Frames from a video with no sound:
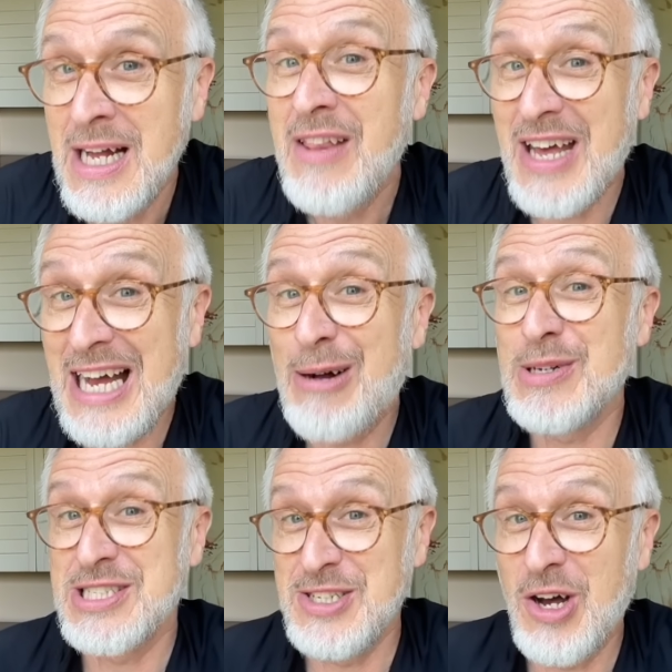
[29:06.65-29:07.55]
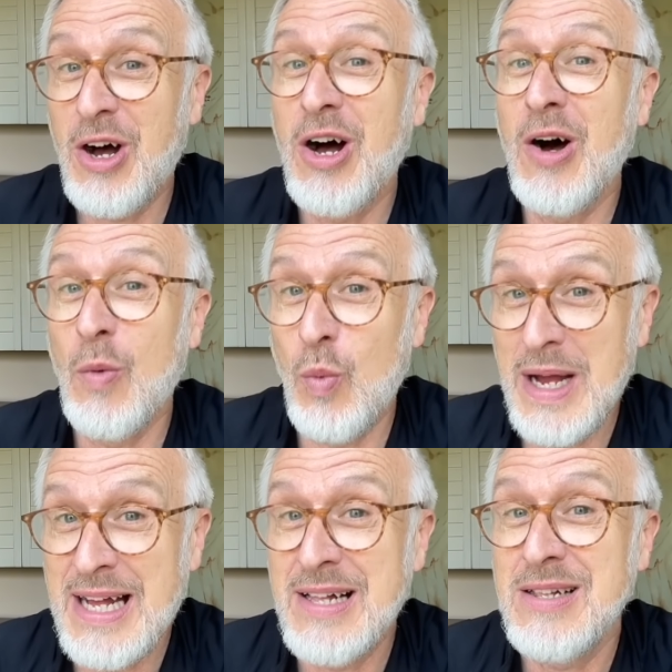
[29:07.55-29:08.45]
That was not a
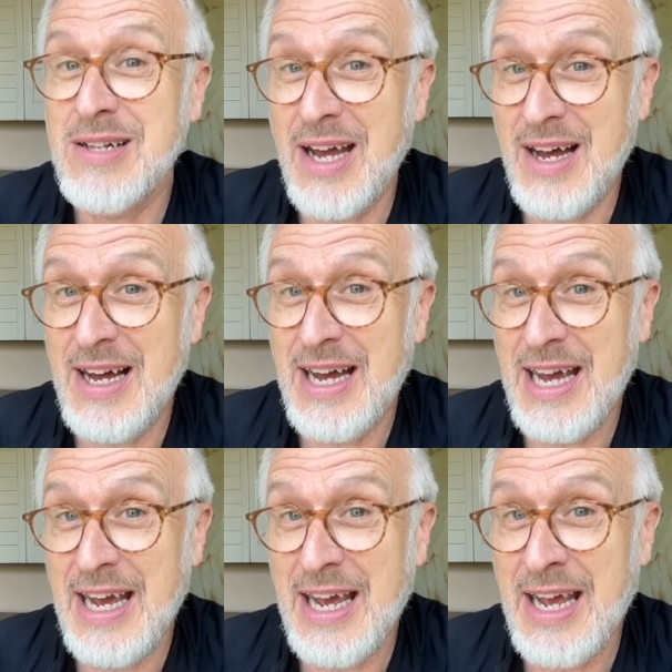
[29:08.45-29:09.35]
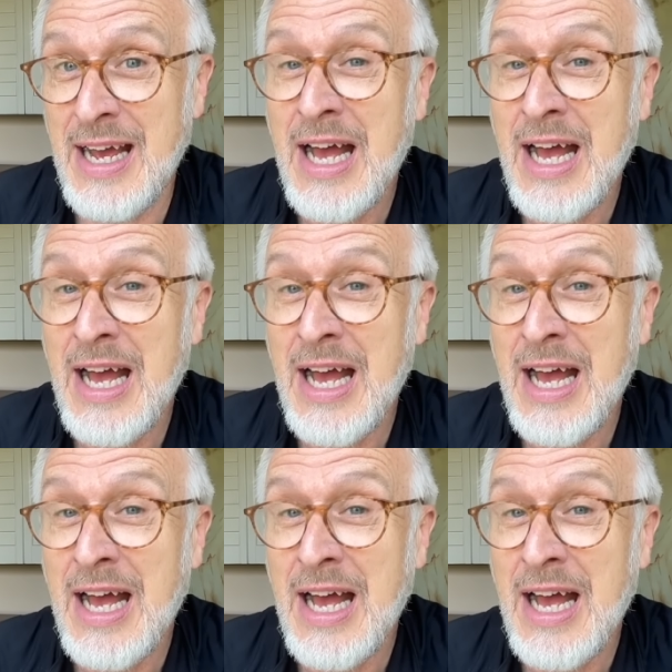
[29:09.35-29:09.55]
well guy.